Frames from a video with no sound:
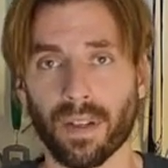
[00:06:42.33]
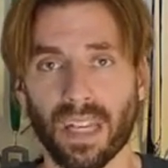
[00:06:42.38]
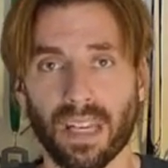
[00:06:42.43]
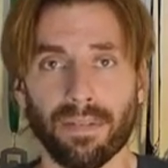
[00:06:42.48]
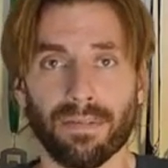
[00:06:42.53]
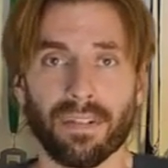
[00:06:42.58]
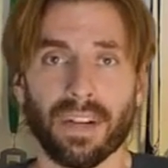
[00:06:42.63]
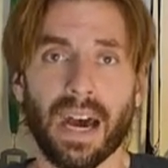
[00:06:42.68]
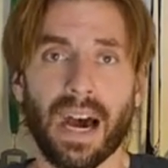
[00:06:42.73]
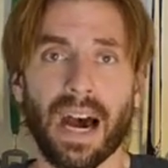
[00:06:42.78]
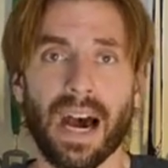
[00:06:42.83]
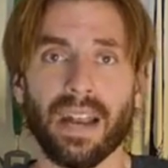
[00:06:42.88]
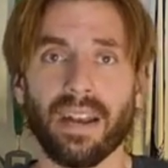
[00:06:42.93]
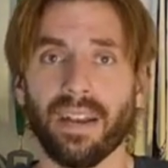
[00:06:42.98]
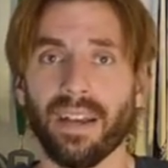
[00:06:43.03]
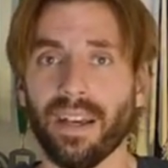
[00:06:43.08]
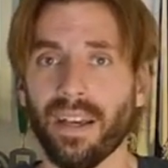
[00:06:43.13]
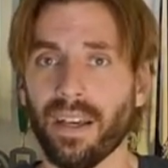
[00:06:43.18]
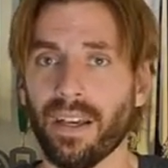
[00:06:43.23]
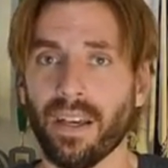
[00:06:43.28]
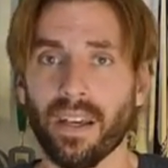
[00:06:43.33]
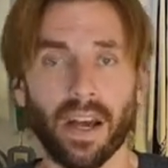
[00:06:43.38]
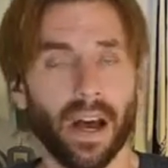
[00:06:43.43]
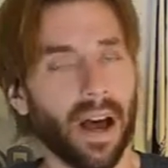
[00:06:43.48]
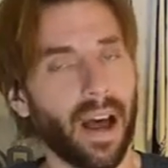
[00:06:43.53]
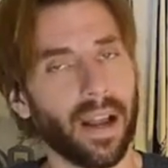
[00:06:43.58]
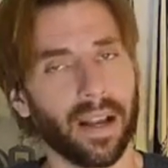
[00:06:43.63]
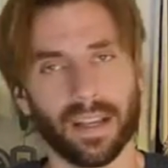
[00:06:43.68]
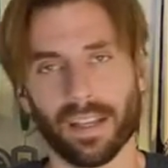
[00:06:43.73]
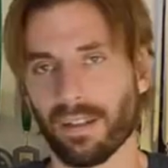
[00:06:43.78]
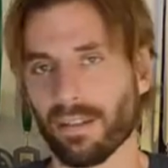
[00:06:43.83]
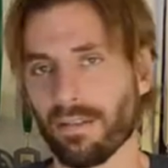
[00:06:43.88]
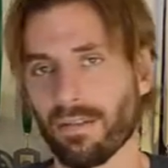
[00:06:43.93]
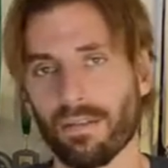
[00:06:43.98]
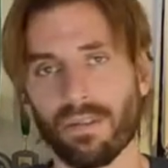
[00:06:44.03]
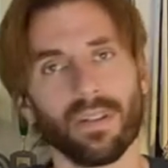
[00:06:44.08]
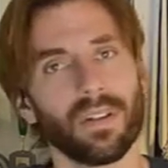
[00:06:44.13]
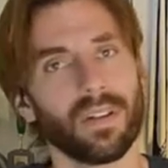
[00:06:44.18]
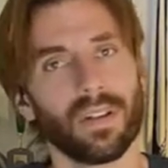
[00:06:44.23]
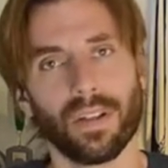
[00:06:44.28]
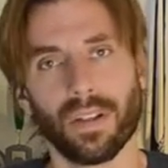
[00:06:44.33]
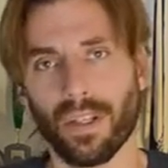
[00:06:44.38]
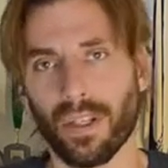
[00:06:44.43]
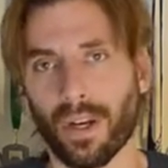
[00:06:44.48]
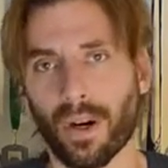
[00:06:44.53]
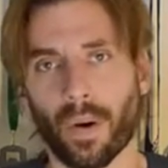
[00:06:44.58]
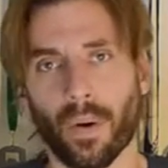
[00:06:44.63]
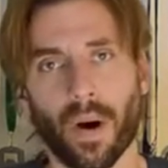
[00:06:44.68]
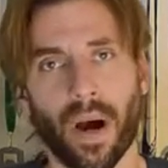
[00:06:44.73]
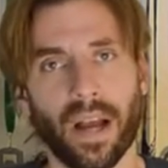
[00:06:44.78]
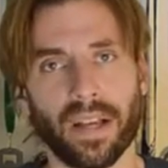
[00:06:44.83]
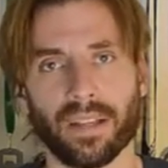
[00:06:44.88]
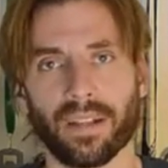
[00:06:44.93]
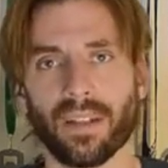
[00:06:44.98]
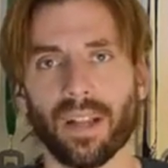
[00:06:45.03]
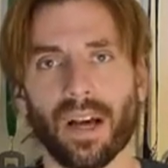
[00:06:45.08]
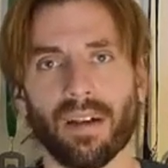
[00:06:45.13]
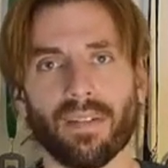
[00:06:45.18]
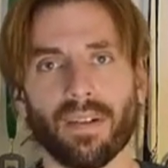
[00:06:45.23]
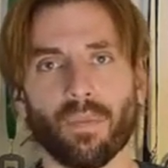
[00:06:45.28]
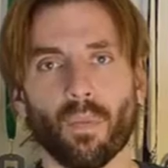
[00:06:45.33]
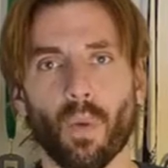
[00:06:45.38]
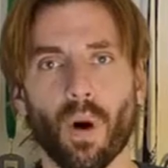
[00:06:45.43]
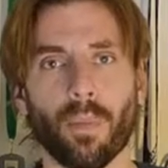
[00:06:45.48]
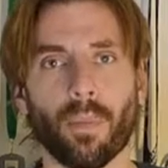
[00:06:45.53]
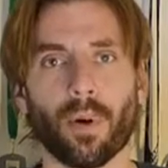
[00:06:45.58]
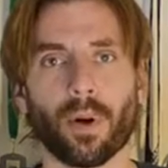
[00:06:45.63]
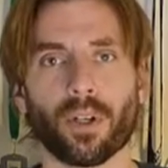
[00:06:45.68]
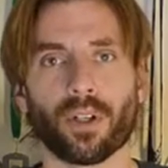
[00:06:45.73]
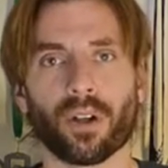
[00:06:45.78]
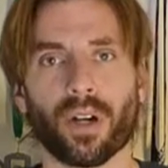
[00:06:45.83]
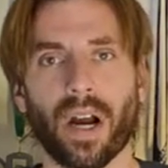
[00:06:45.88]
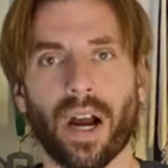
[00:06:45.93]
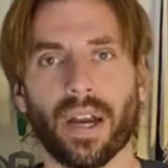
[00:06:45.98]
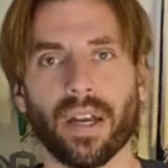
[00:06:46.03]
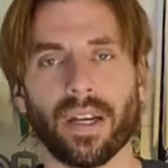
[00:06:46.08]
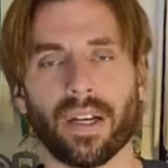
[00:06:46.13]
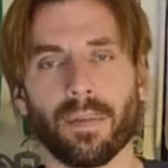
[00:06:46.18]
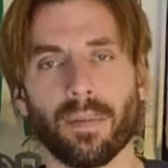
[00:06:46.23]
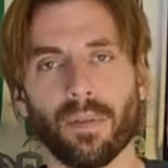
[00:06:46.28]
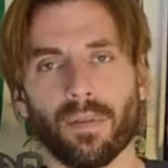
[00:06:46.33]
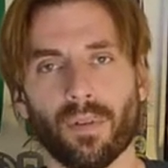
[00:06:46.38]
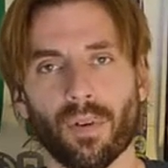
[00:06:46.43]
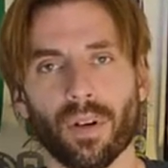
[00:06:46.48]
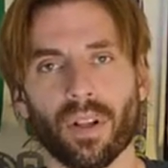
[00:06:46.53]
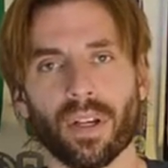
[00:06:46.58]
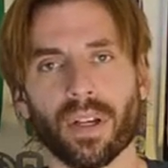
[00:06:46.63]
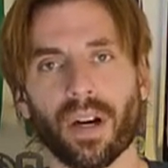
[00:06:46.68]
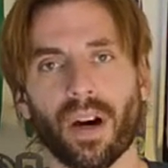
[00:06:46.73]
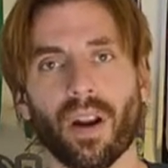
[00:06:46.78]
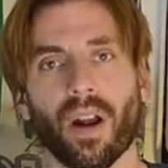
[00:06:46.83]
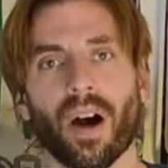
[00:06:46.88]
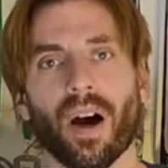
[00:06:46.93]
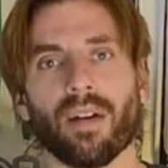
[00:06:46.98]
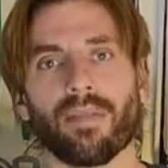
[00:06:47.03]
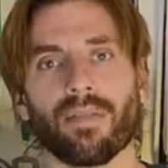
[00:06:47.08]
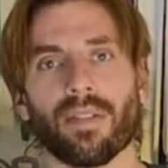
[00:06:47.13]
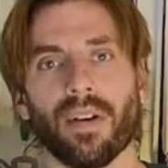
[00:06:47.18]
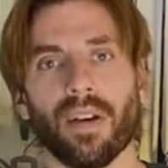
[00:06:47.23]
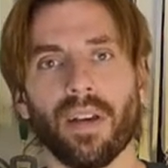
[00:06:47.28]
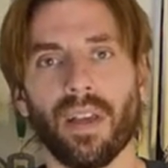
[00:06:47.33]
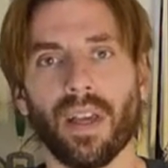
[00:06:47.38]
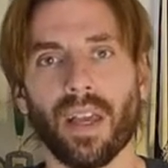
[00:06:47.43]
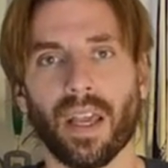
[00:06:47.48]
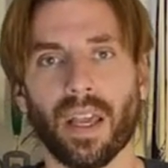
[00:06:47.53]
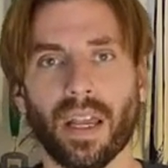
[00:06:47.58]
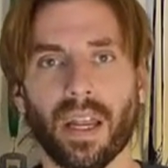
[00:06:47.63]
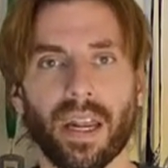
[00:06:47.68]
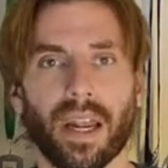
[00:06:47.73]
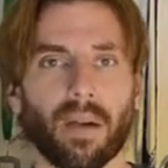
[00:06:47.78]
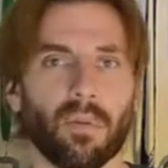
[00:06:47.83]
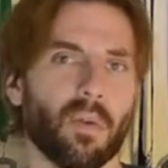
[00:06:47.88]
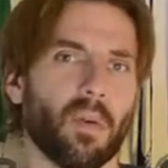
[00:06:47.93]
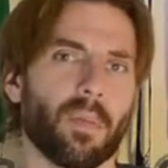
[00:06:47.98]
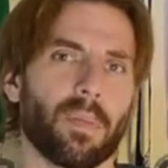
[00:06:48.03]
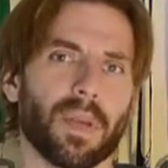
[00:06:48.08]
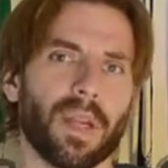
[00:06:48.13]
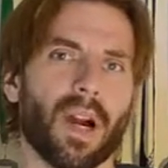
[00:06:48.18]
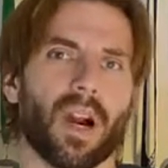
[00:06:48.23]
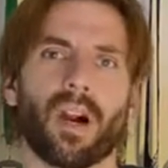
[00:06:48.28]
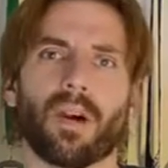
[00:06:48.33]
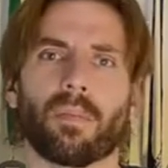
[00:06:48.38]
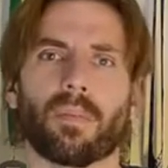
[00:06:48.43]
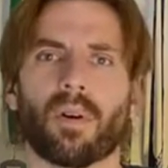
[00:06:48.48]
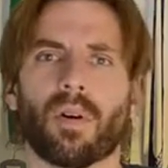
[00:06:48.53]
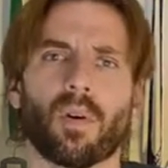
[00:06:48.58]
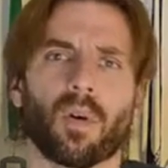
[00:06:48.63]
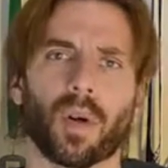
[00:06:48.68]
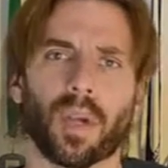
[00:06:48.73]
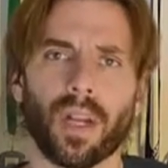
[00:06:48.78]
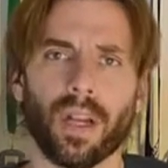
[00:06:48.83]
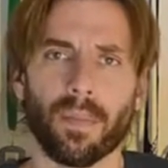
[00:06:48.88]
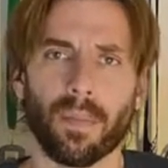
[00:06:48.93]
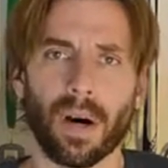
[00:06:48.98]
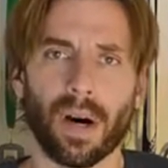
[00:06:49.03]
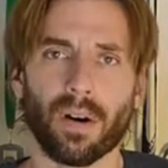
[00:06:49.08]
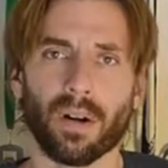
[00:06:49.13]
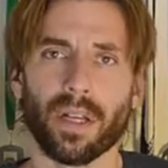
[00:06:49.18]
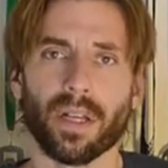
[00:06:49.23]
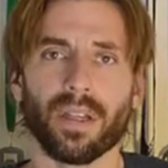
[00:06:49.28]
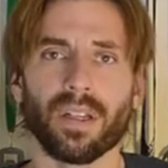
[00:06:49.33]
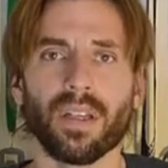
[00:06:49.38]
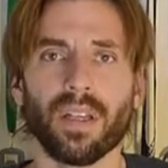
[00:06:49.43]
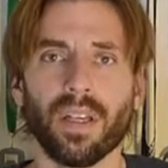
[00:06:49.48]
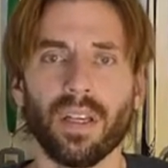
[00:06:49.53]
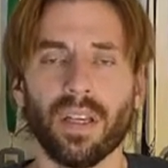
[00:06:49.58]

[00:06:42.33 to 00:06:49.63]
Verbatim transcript: If not, I can, you know, I still have one more try here before the cutoff, and I won't be heartbroken about it.